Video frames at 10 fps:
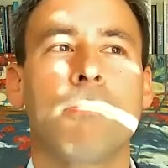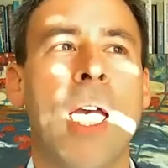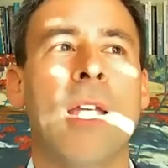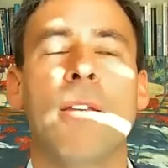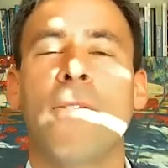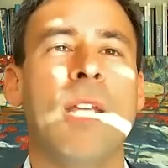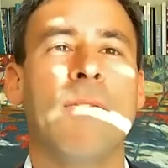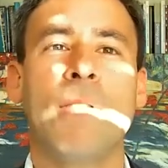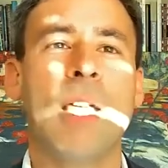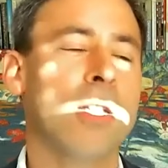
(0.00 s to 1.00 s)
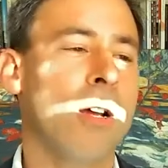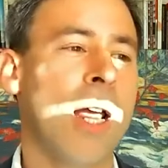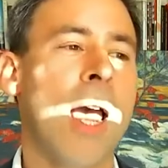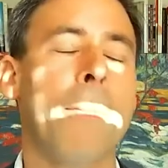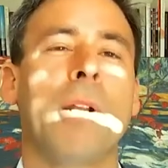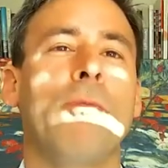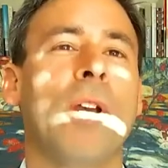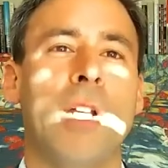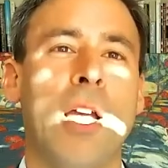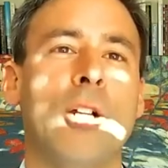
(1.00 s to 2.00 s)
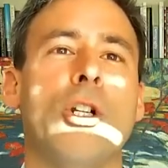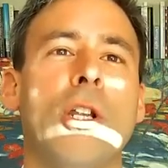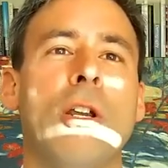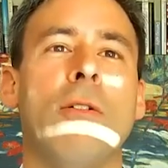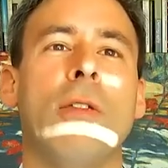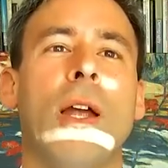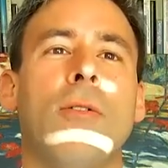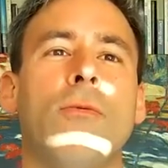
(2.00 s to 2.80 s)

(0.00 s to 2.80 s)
And if that's not happening, we have to engineer that.